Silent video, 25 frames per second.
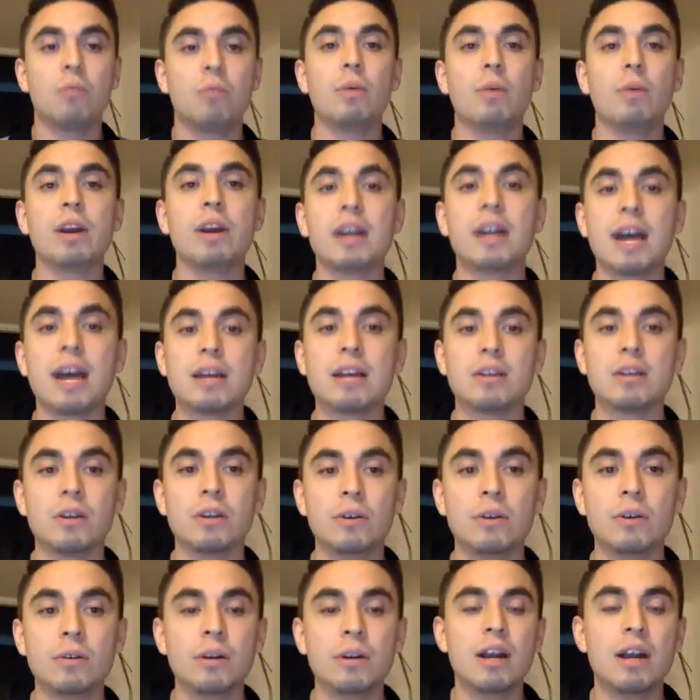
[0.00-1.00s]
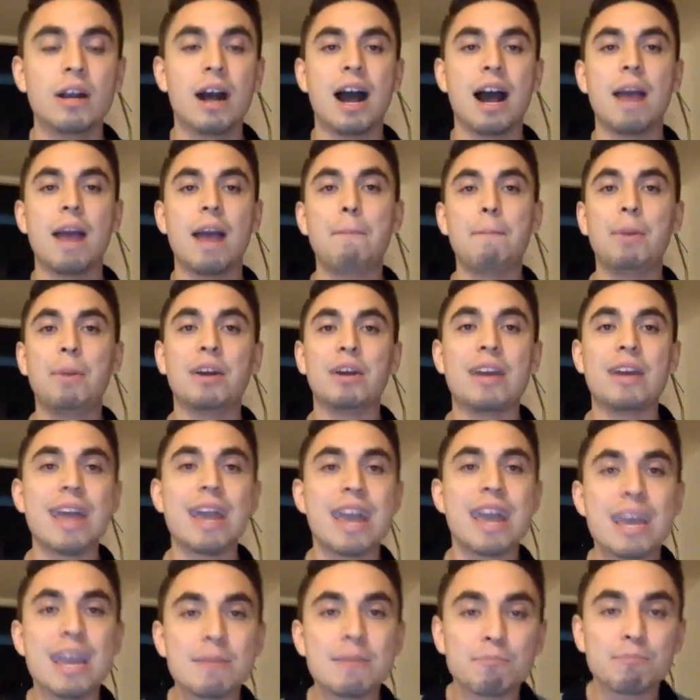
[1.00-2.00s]
What did I do? I put
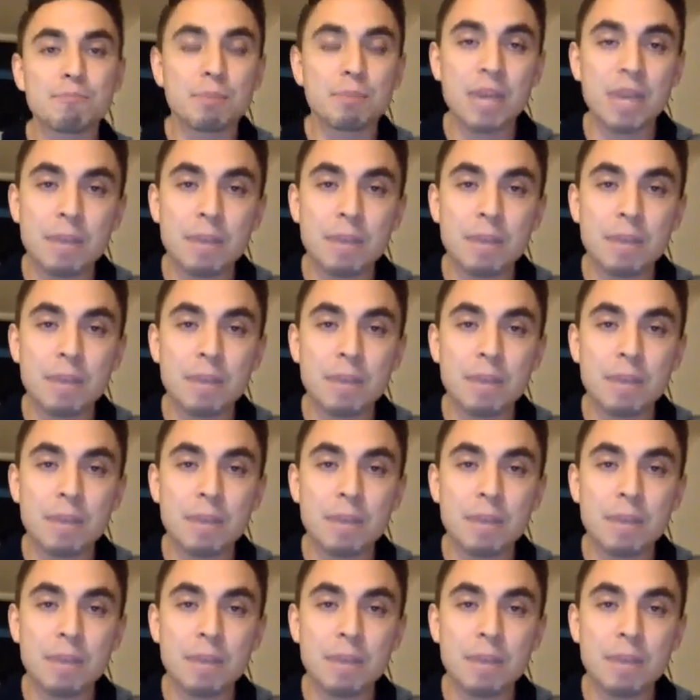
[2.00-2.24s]
8